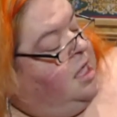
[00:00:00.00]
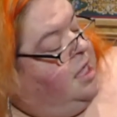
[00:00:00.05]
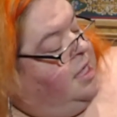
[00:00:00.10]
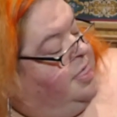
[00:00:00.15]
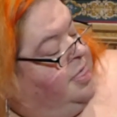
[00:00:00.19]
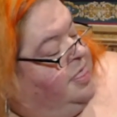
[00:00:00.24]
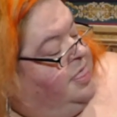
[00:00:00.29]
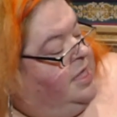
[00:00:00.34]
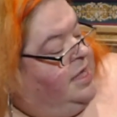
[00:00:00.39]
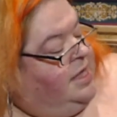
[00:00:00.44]

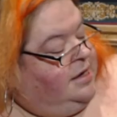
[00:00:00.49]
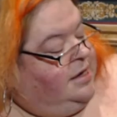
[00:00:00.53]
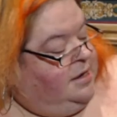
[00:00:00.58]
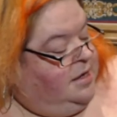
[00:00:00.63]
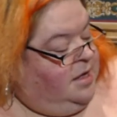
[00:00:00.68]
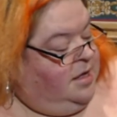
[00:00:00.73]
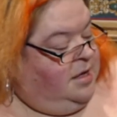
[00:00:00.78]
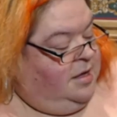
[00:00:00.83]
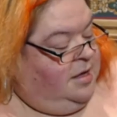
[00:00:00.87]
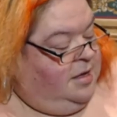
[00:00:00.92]
that
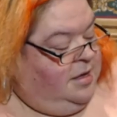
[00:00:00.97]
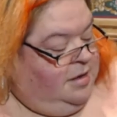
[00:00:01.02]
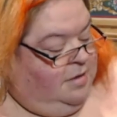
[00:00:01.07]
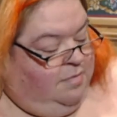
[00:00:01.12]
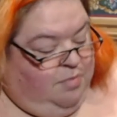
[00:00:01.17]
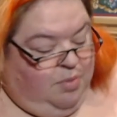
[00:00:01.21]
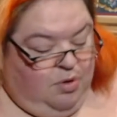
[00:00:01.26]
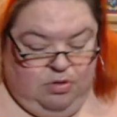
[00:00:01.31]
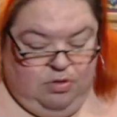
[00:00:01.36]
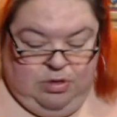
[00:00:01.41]

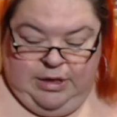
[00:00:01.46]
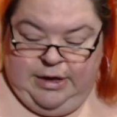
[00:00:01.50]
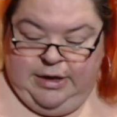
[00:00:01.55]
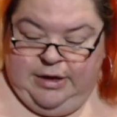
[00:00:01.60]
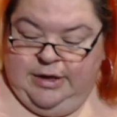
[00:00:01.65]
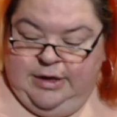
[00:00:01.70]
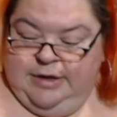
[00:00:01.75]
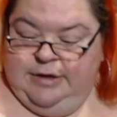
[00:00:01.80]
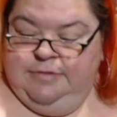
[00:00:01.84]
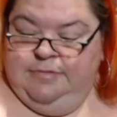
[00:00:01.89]
bowling
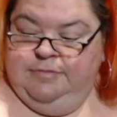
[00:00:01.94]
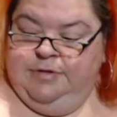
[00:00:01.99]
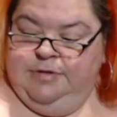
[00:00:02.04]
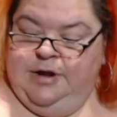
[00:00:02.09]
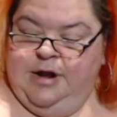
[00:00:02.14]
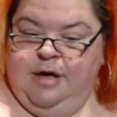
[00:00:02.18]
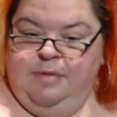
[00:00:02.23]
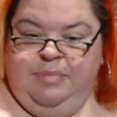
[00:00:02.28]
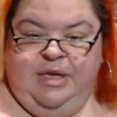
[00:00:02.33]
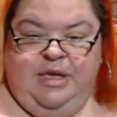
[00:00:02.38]
would
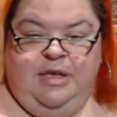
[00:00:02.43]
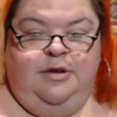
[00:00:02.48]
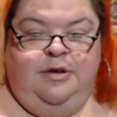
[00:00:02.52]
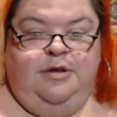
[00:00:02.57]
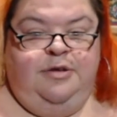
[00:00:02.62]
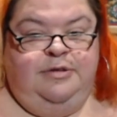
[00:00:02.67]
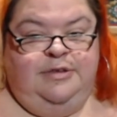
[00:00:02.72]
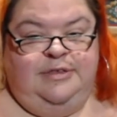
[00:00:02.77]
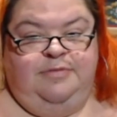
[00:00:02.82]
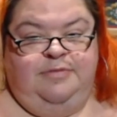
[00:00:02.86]
not be
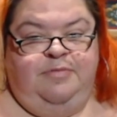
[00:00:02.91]
conducive.